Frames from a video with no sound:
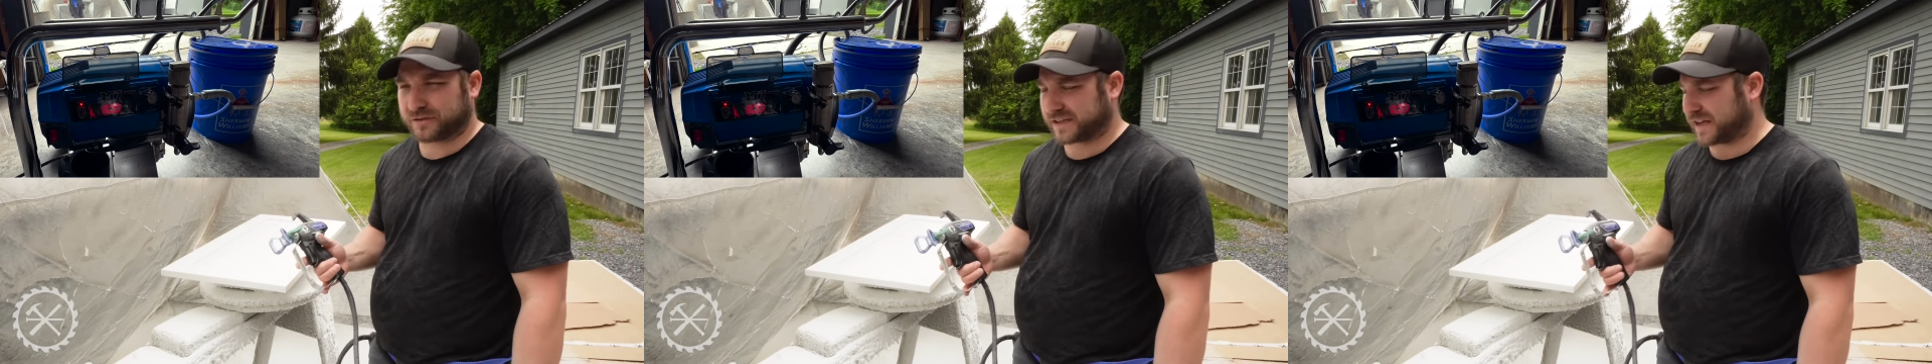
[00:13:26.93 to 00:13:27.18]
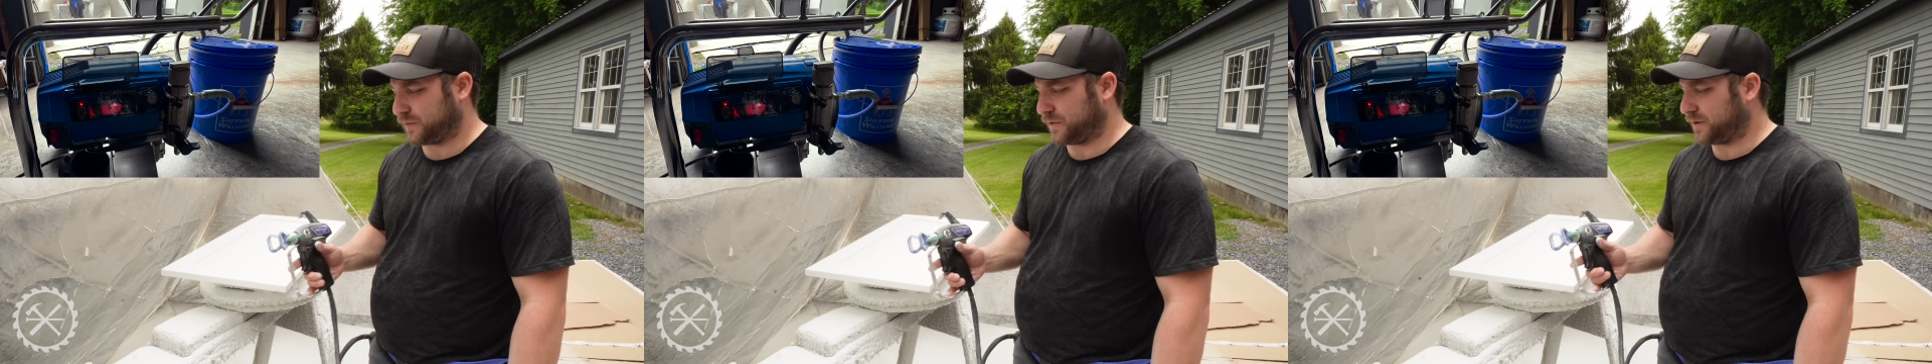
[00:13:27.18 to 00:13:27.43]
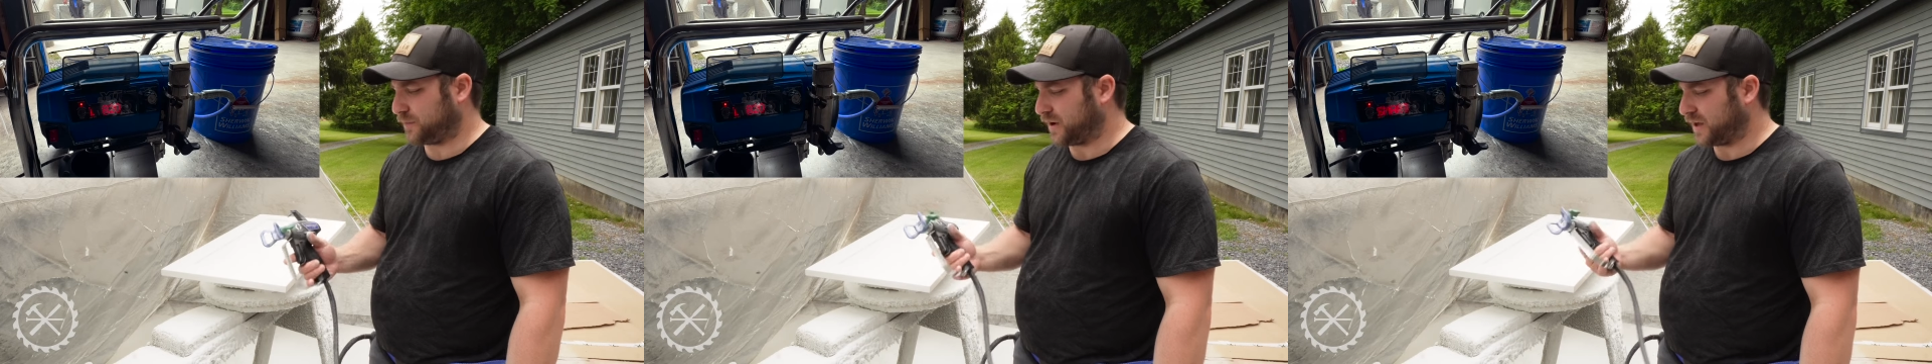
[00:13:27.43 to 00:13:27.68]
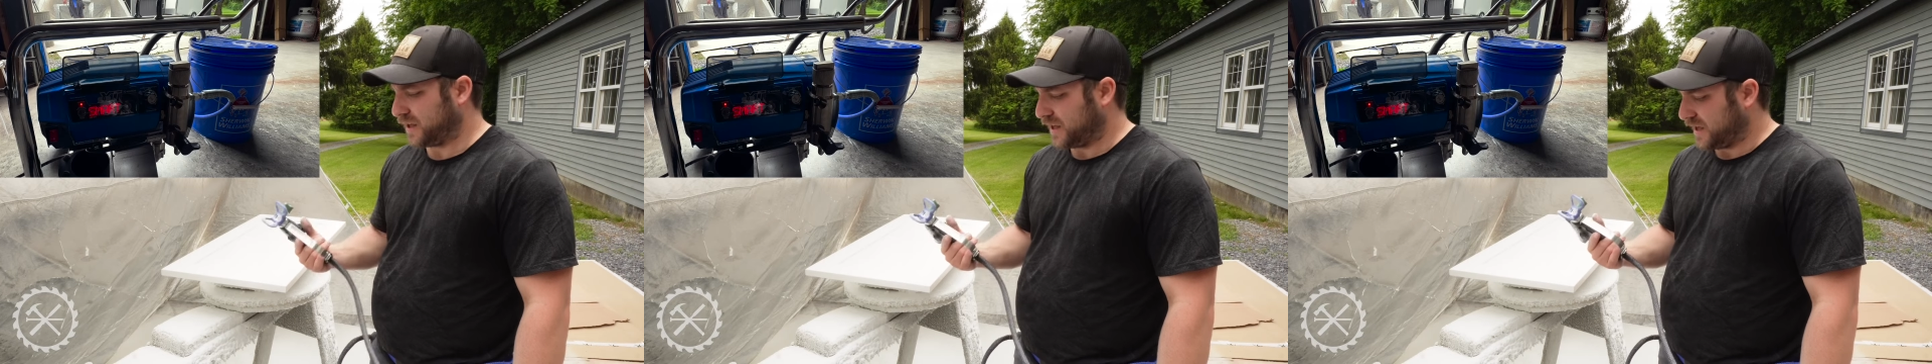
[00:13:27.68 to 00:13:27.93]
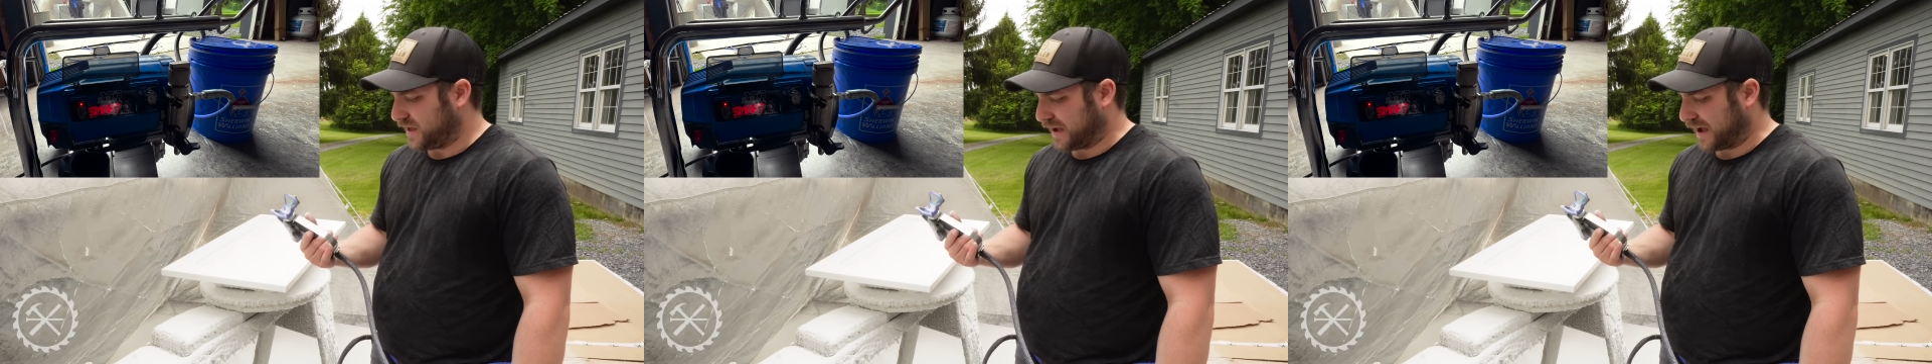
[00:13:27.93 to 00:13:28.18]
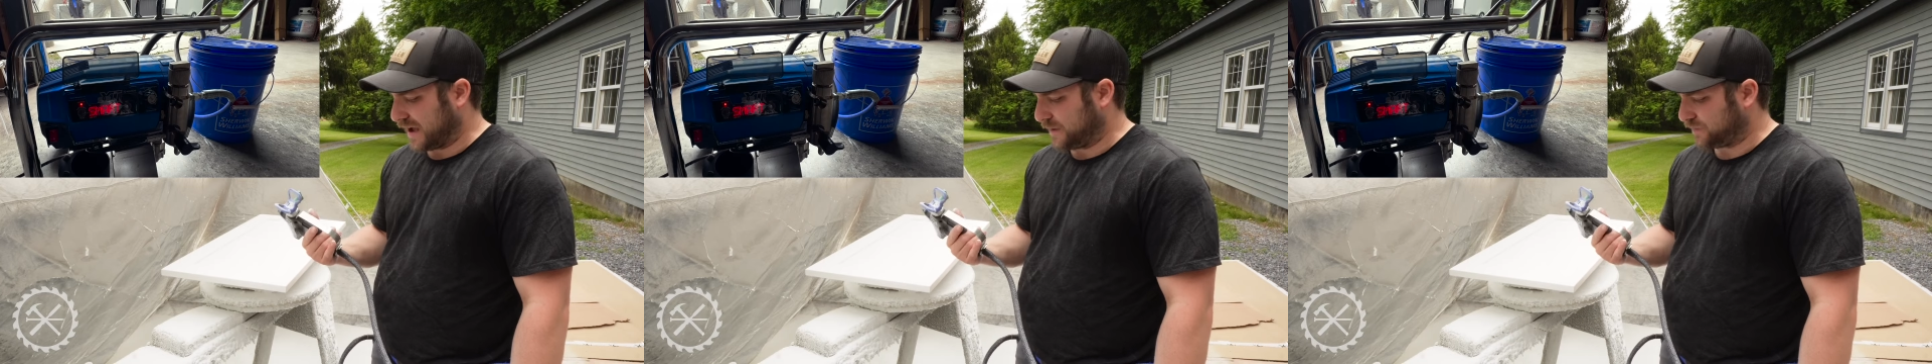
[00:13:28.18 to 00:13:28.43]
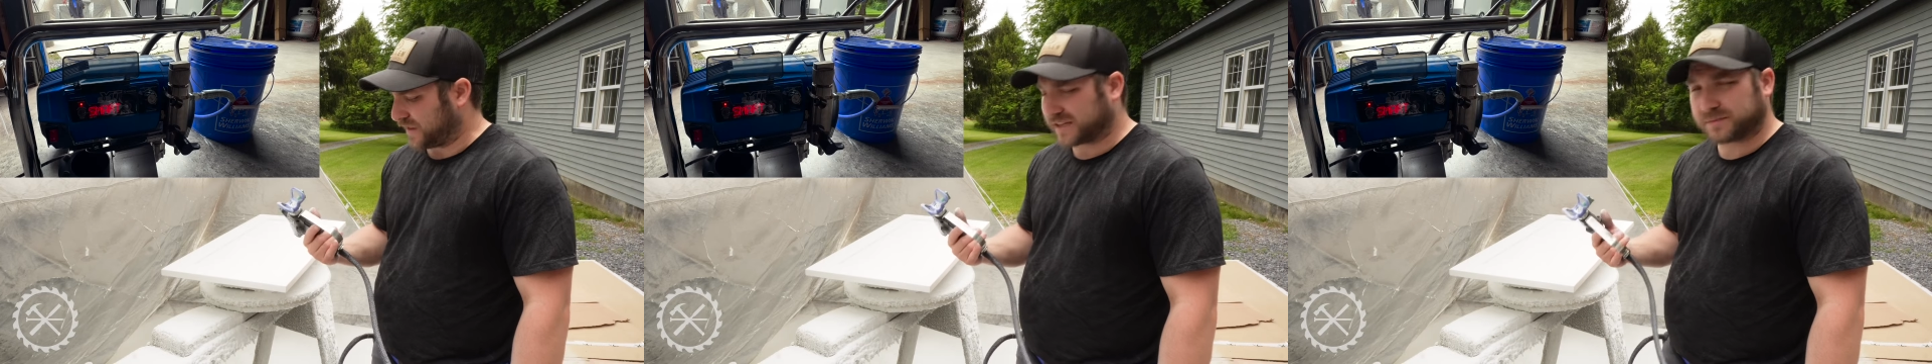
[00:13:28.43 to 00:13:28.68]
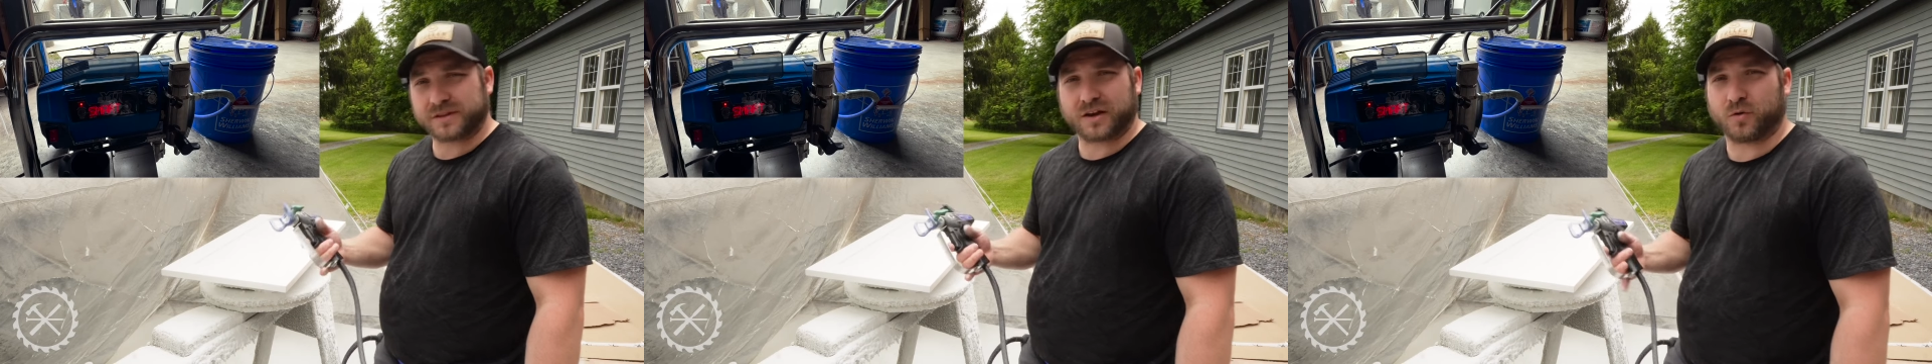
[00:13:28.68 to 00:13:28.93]
It's kind of weird, but
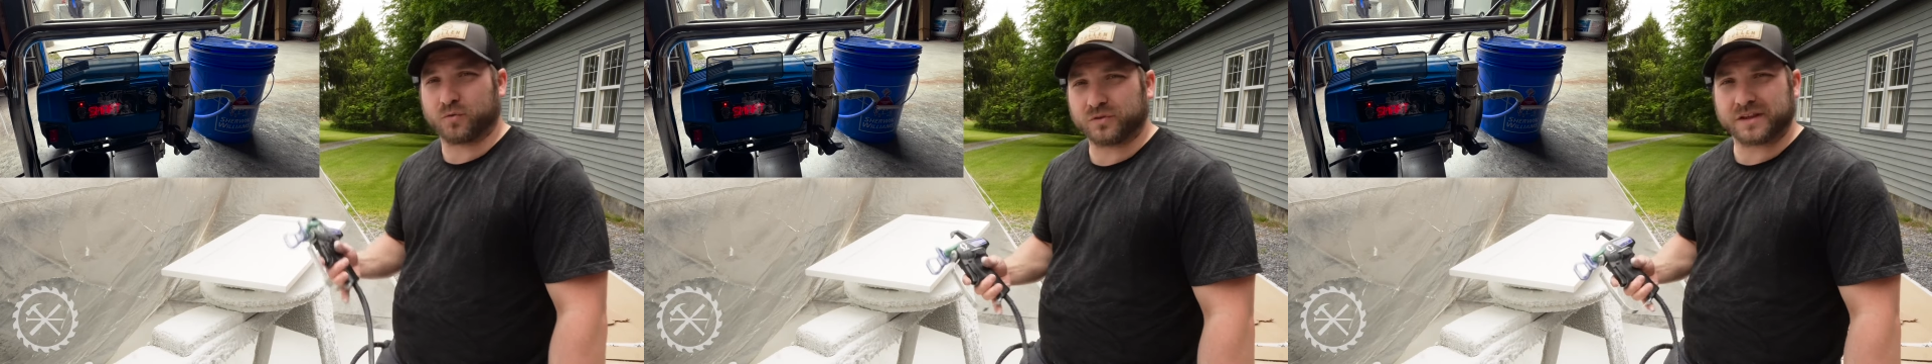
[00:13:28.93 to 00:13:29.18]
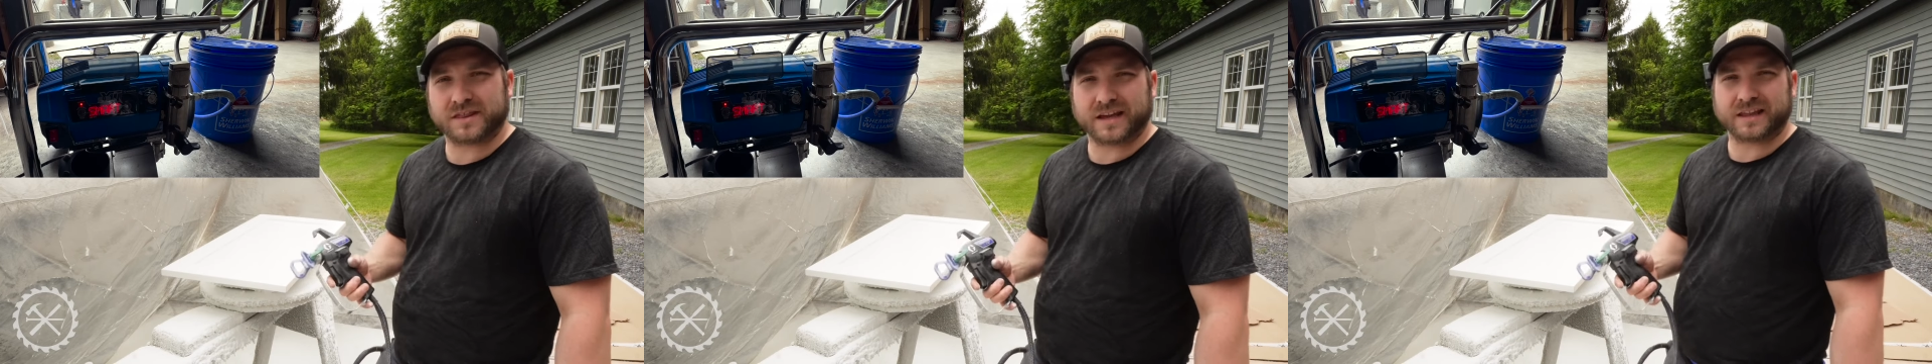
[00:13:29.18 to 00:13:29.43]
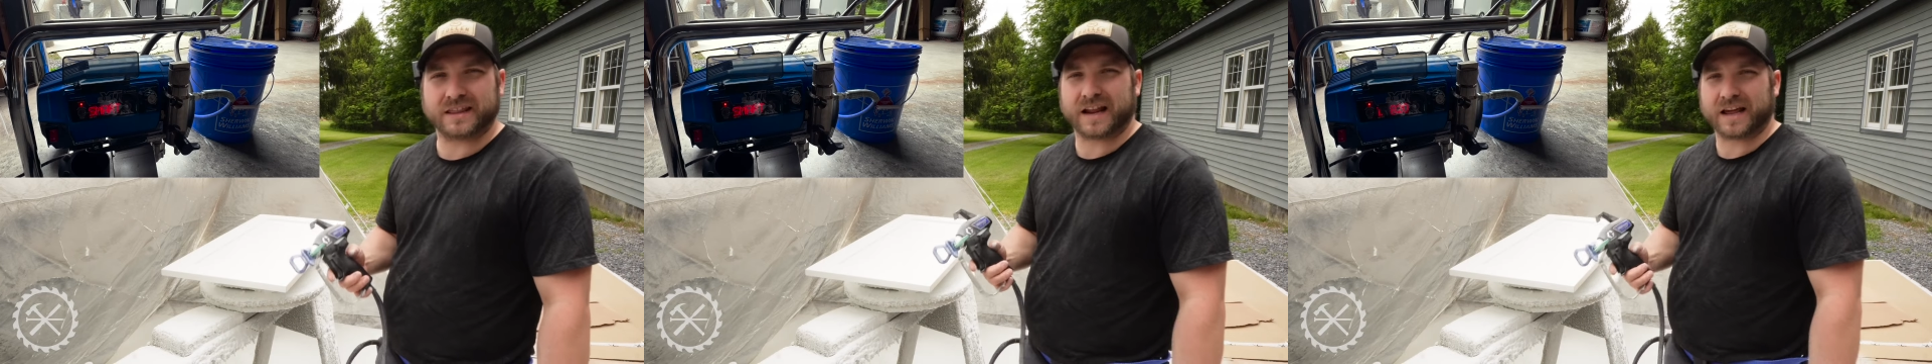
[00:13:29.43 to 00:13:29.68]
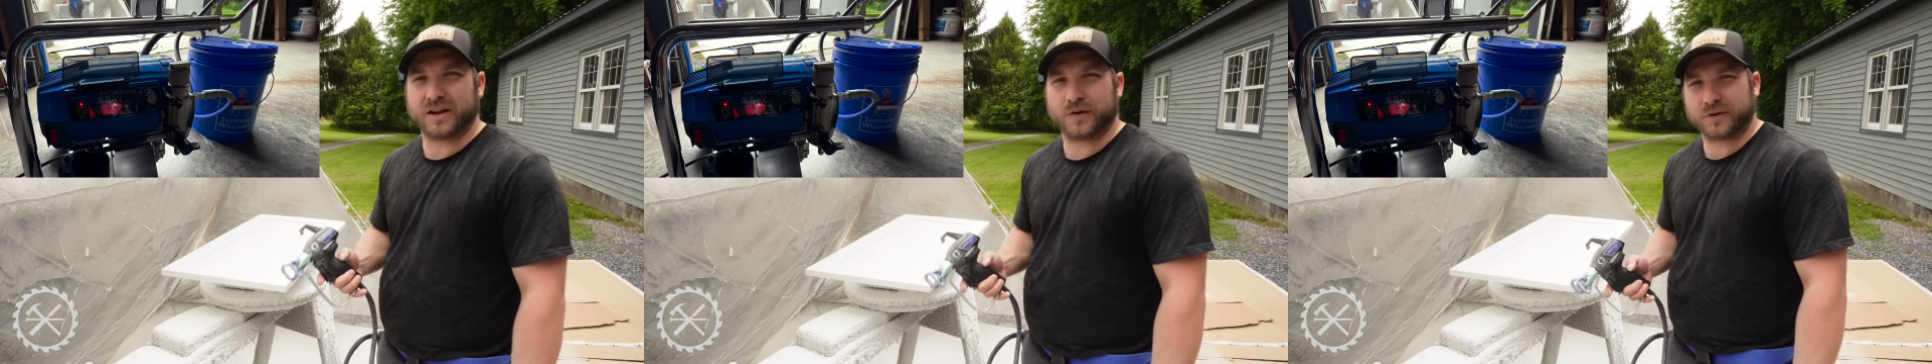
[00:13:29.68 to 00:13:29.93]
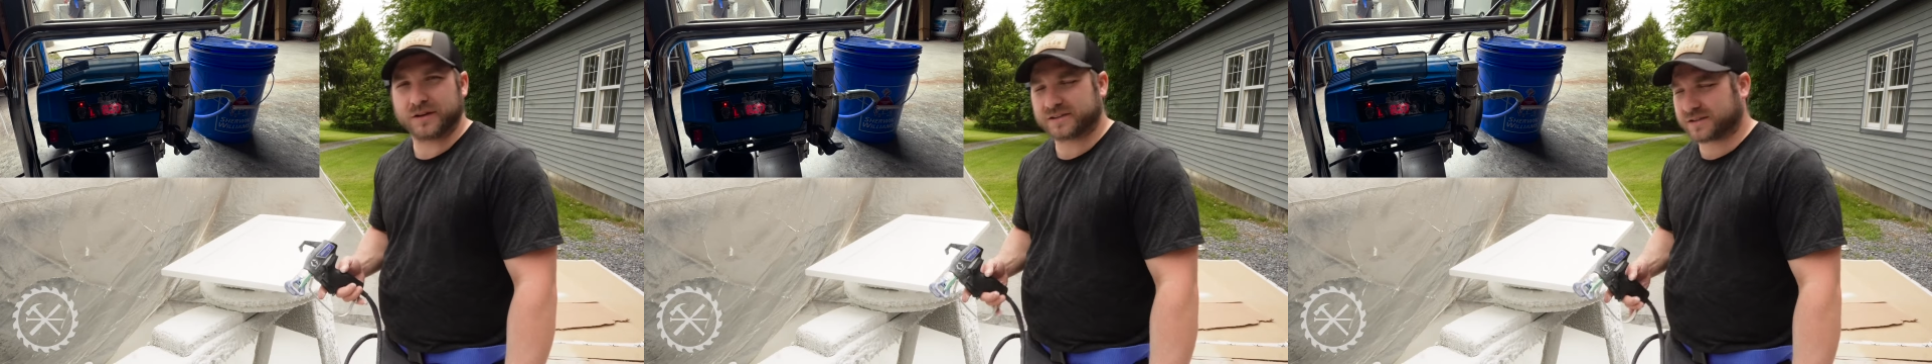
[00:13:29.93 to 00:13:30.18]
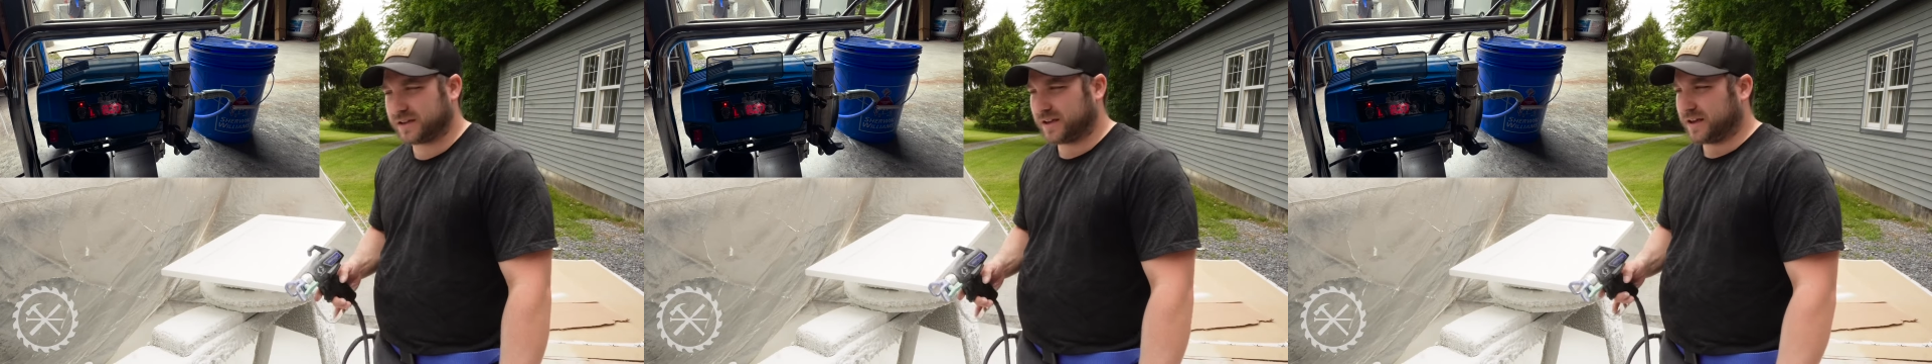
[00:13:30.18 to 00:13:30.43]
that's the only thing that I noticed.